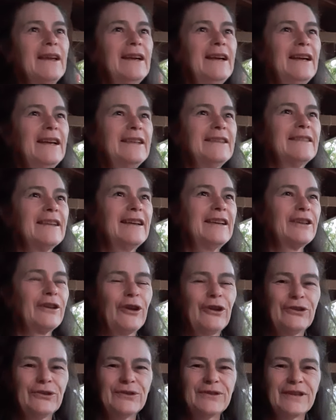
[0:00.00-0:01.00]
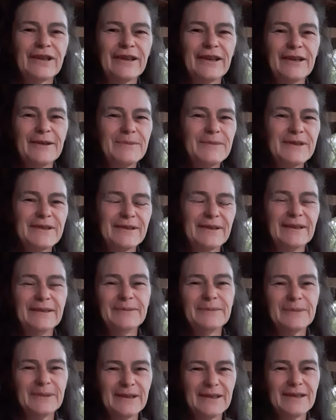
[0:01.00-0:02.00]
And then other times, yep,
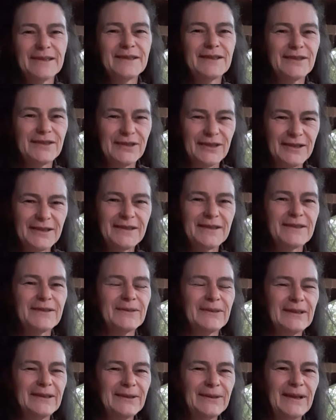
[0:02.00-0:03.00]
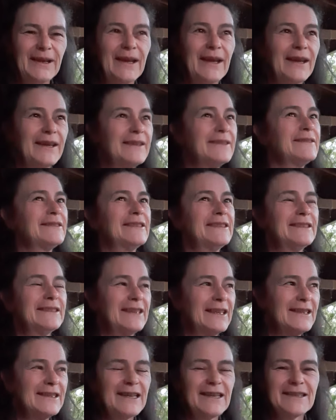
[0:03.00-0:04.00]
it's just, okay,
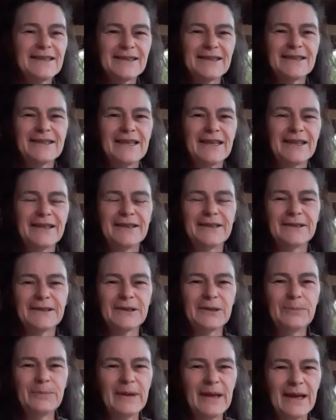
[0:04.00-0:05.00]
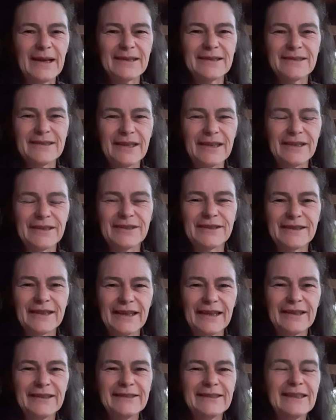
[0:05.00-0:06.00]
that has to take a little backstage
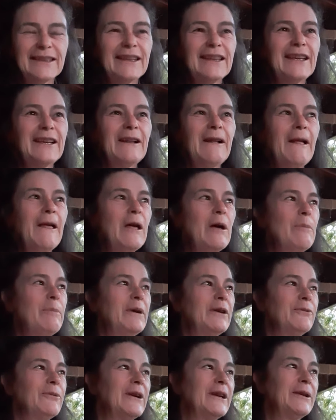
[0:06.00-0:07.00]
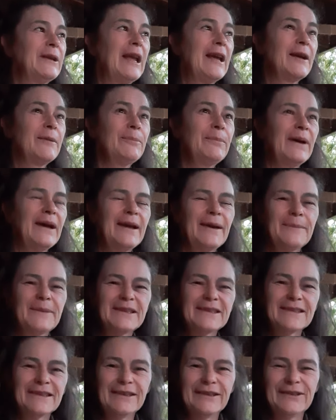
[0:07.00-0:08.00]
now. But when I'm by
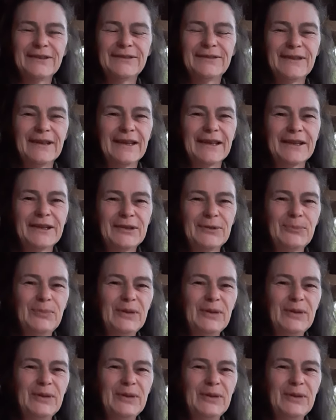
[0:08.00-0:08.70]
myself, I can